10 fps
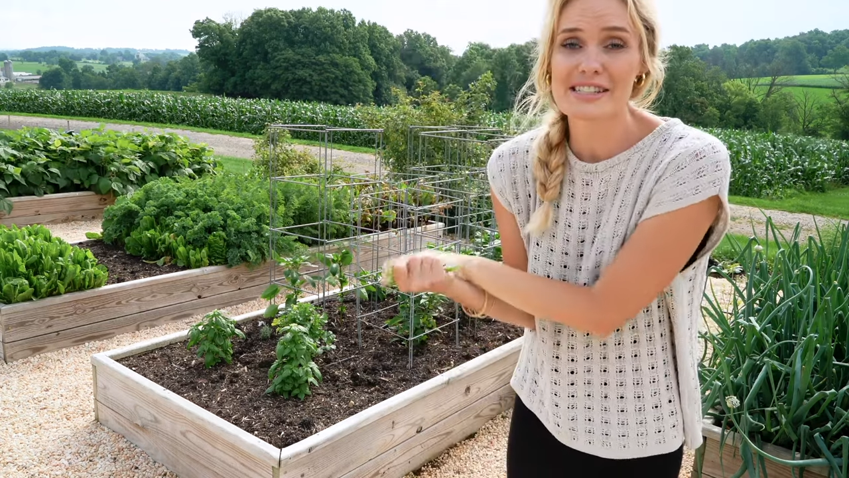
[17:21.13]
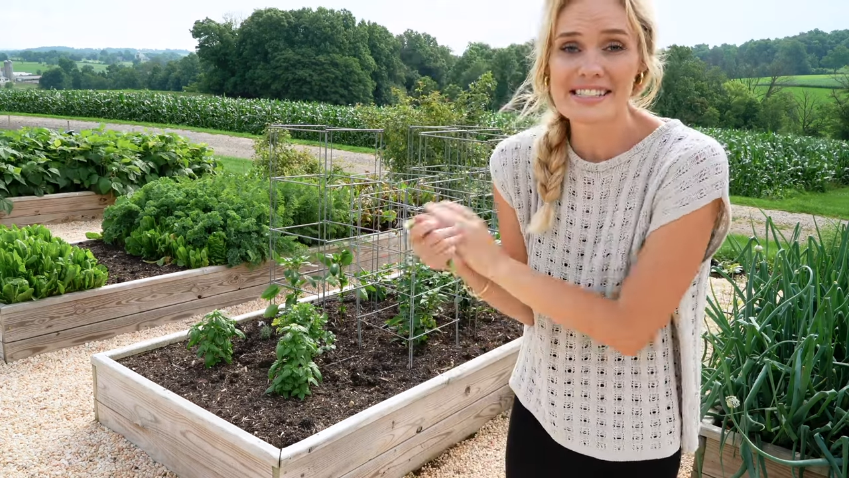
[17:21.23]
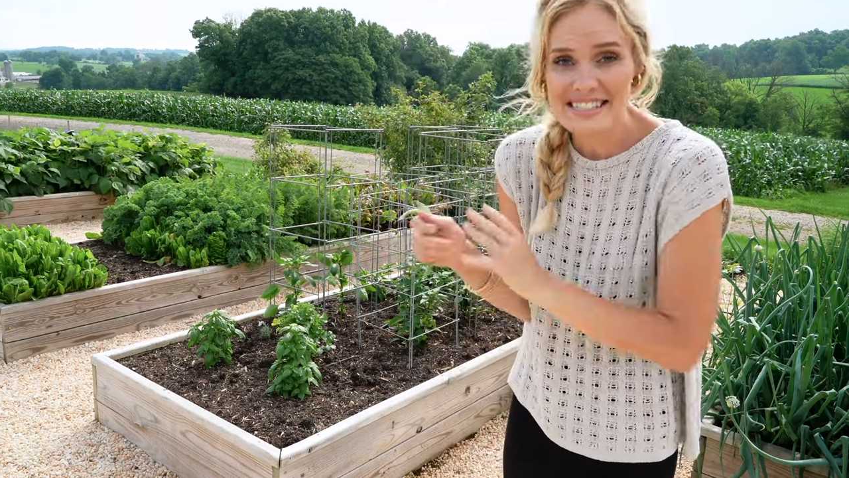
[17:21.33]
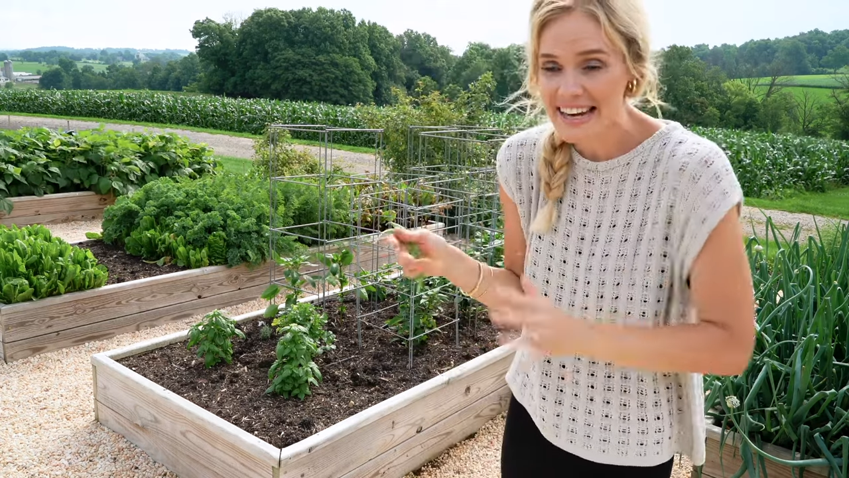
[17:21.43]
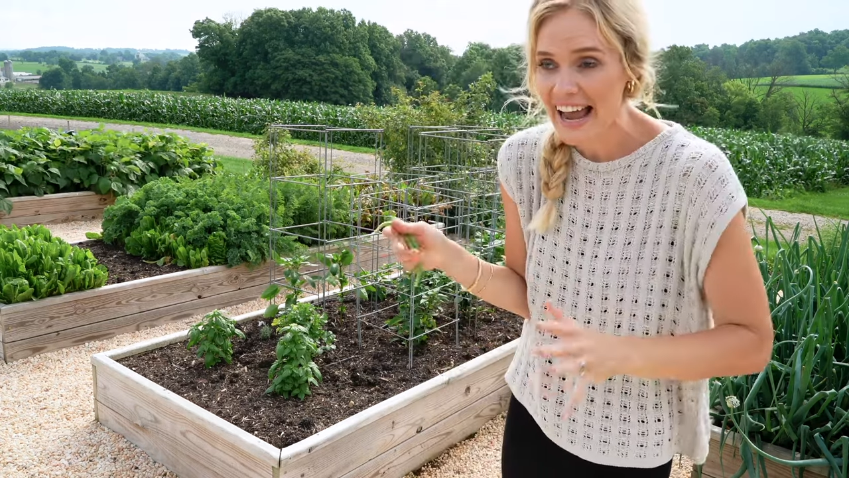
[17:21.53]

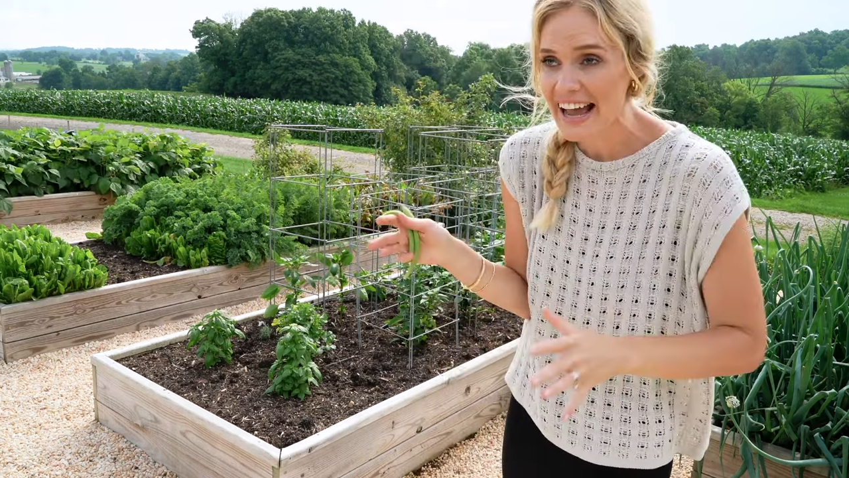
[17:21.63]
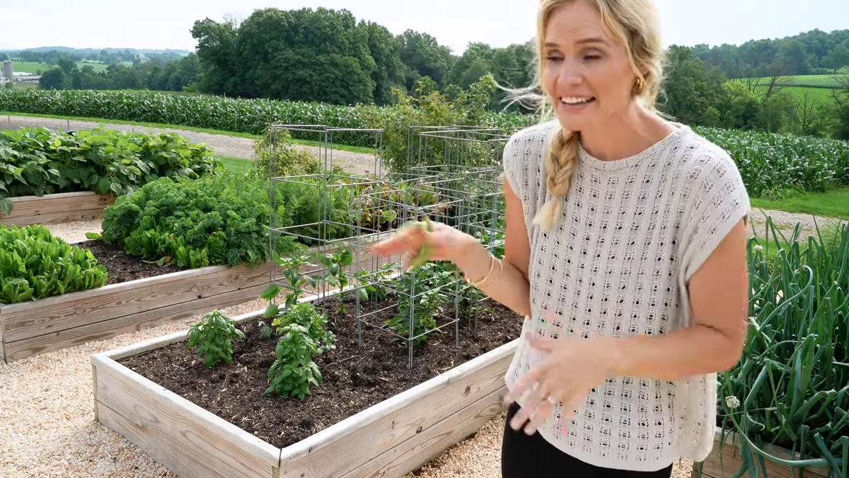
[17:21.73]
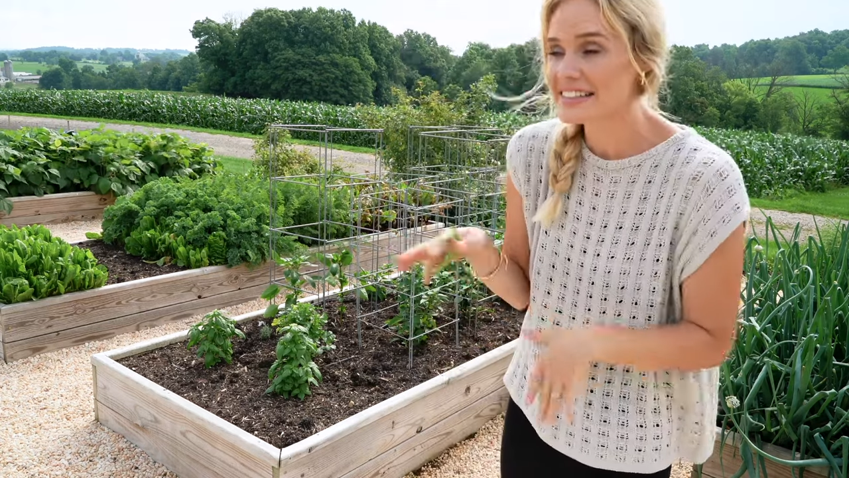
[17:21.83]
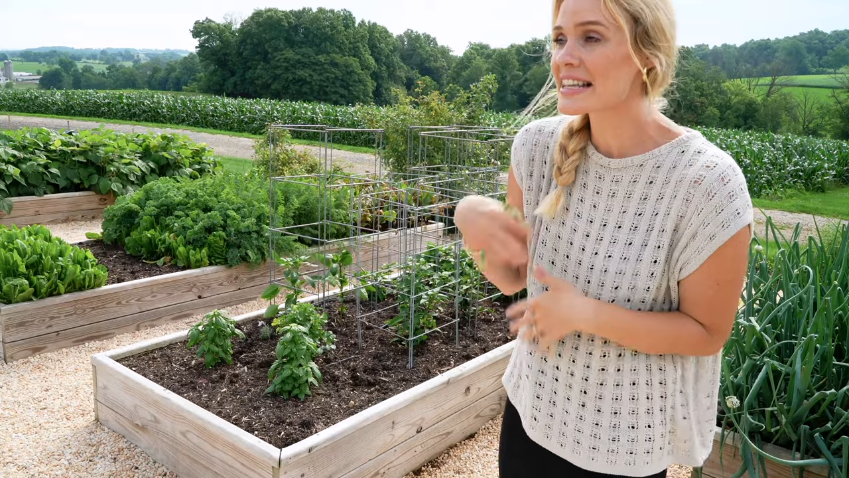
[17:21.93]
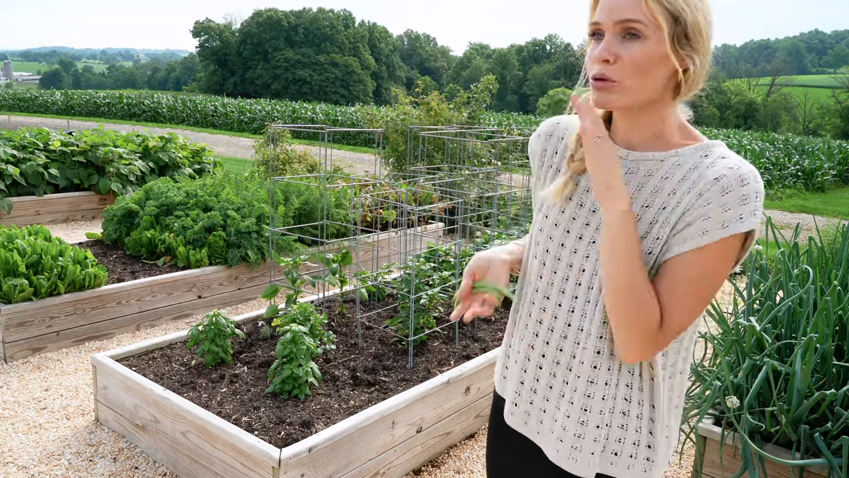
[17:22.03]

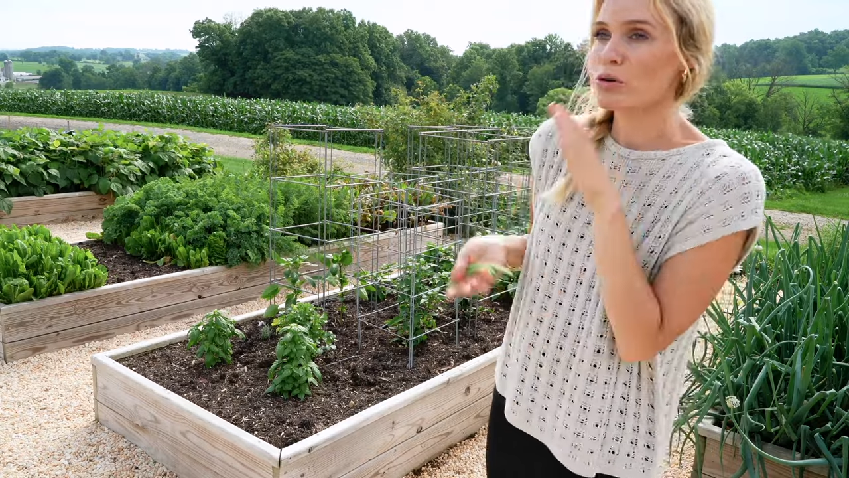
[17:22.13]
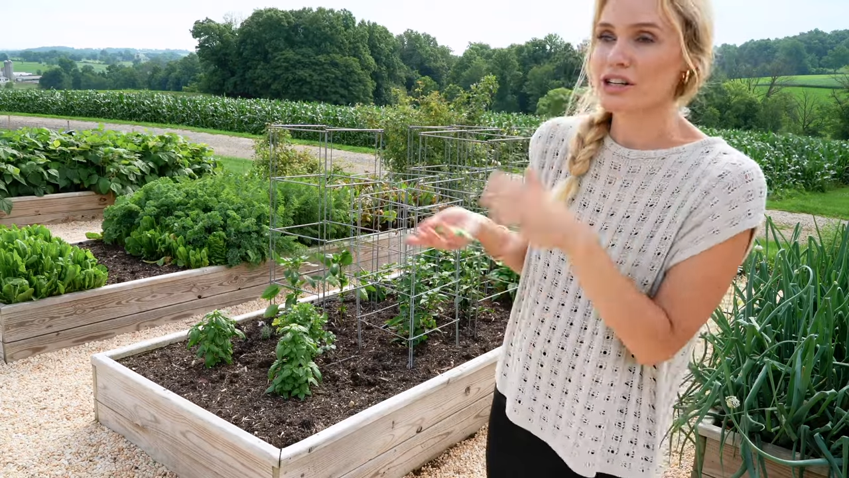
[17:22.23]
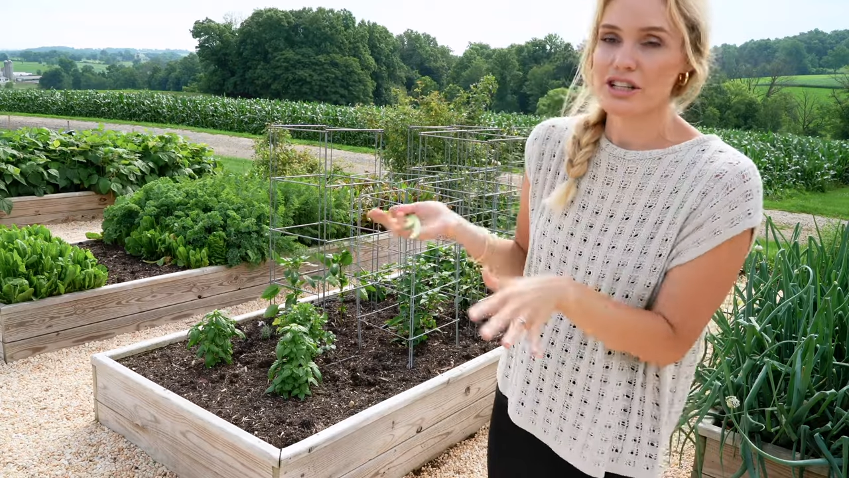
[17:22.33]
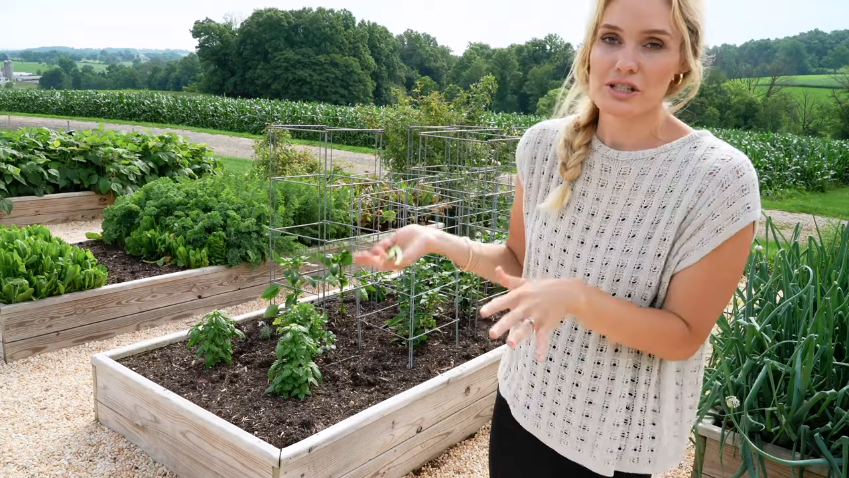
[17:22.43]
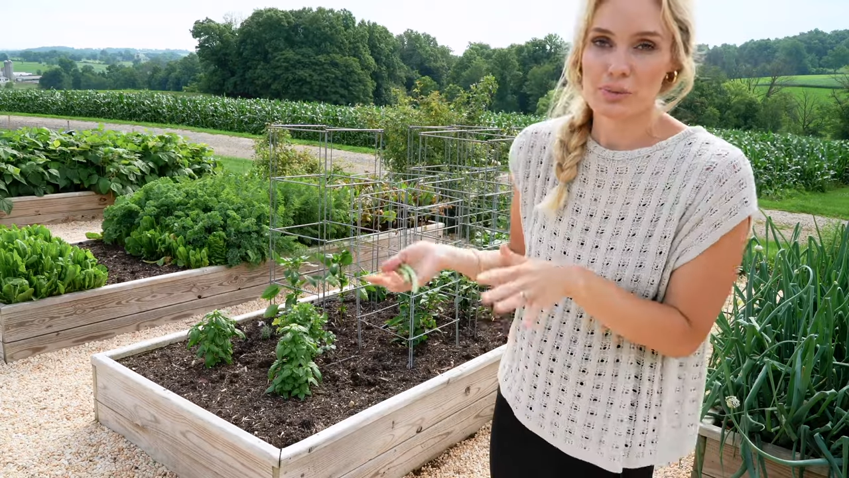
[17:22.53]
snacks or
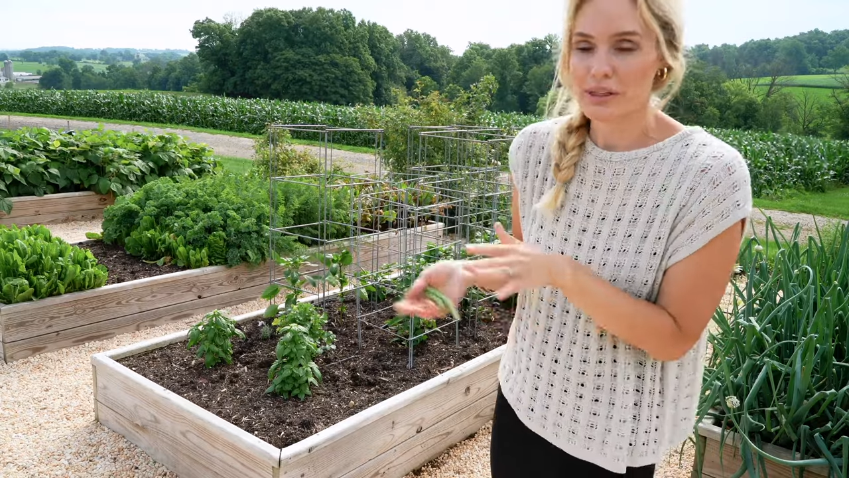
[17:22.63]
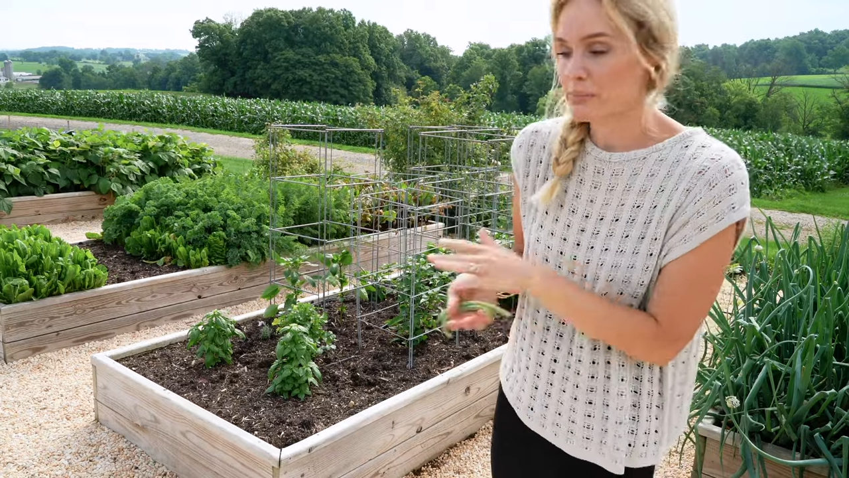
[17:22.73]
just with